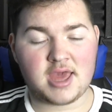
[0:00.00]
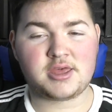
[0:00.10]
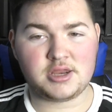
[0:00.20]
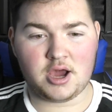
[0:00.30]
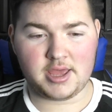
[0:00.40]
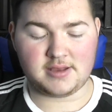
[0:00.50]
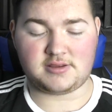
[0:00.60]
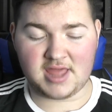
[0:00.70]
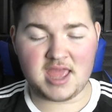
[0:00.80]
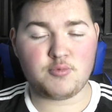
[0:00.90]
#United.
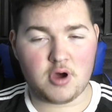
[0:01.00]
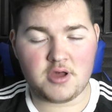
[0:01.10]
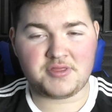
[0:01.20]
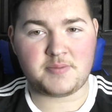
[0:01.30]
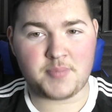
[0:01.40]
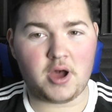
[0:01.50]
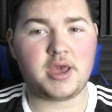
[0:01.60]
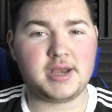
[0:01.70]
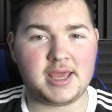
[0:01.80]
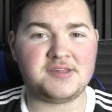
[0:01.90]
They were the
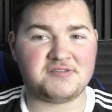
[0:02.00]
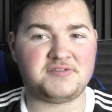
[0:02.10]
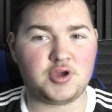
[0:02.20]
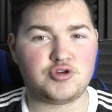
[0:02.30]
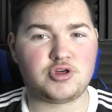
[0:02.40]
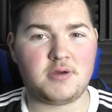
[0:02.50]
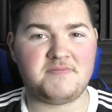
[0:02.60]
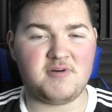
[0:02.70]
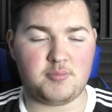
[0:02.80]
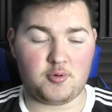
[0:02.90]
pioneers of YouTube
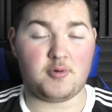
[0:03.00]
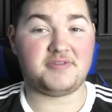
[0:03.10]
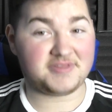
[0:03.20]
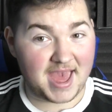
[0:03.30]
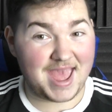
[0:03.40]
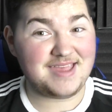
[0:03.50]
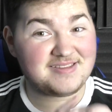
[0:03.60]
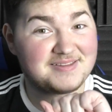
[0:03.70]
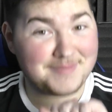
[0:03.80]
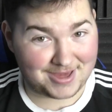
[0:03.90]
football. They
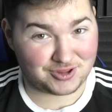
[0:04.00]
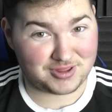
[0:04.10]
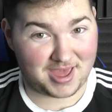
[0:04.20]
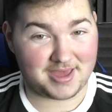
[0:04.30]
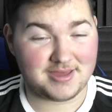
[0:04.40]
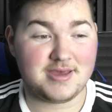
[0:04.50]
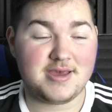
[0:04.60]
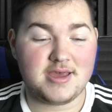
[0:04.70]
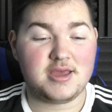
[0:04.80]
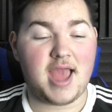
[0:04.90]
smashed it.
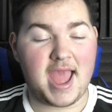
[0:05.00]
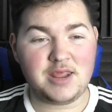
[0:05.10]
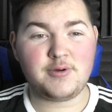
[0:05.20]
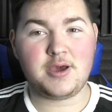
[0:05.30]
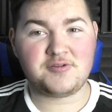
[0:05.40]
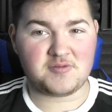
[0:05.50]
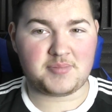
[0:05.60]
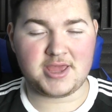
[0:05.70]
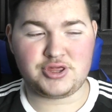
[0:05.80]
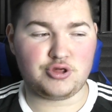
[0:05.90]
Anyone else that
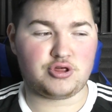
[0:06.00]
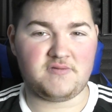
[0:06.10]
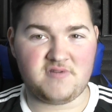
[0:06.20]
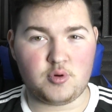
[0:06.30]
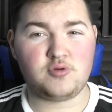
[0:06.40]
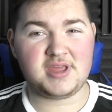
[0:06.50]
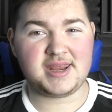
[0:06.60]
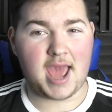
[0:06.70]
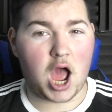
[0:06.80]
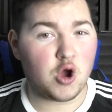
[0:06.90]
played YouTube football did
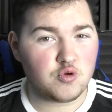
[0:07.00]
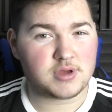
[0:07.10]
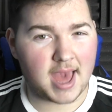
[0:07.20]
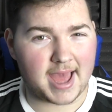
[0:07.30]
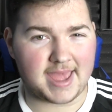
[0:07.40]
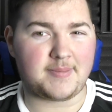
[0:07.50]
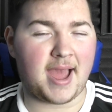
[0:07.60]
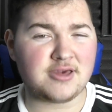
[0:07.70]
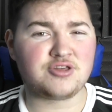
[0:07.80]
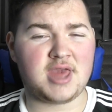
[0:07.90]
it okay.
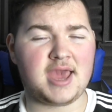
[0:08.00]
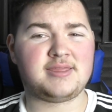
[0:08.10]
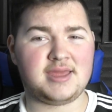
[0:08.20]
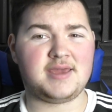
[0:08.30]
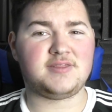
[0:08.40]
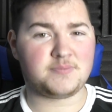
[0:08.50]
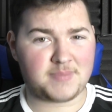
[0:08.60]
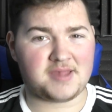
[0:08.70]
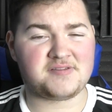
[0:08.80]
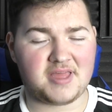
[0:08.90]
# did it the
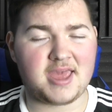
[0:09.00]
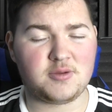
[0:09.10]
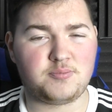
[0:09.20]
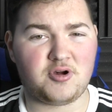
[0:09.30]
best that they could